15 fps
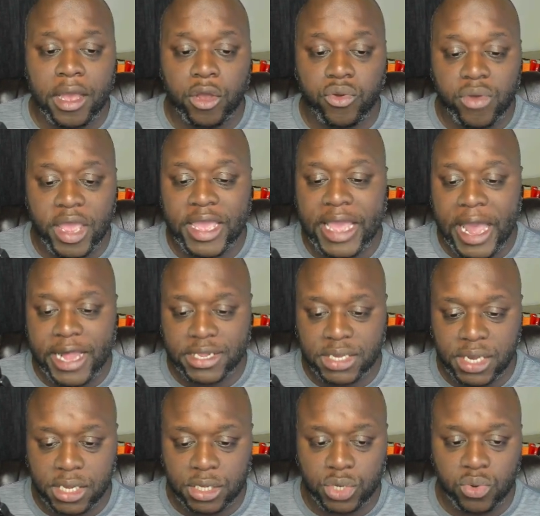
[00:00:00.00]
create
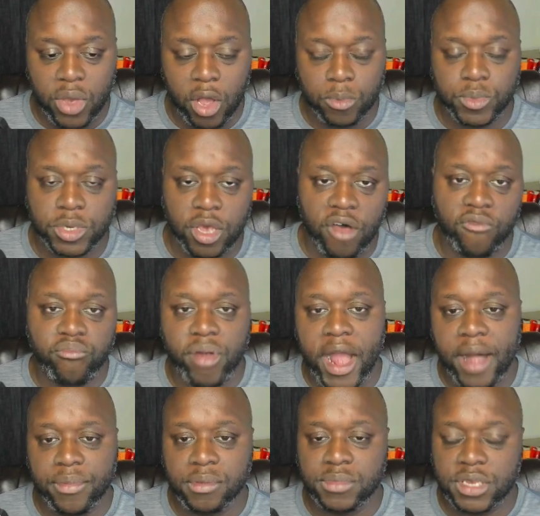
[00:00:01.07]
content to help solve
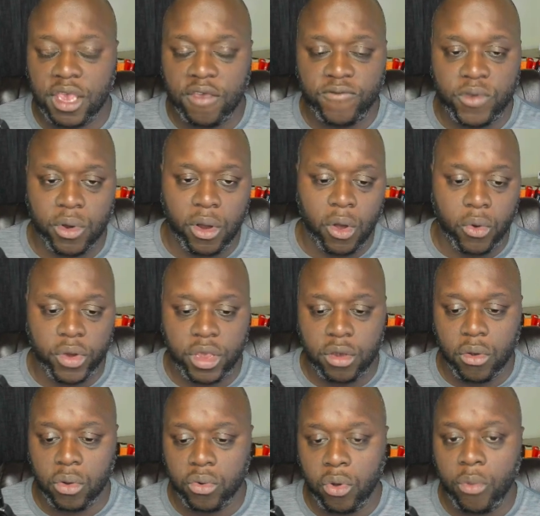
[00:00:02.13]
problems if you're owning
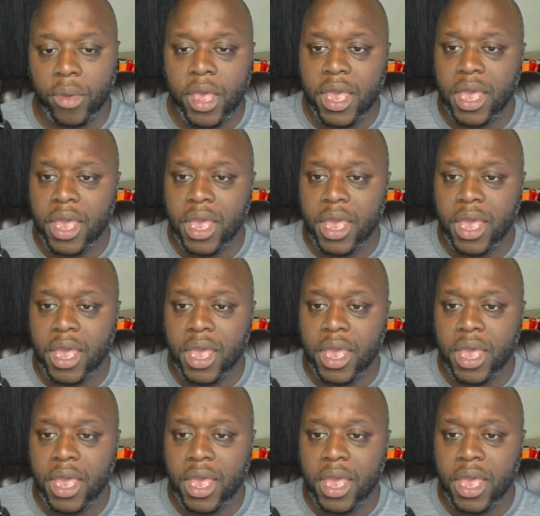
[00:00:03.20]
your own group.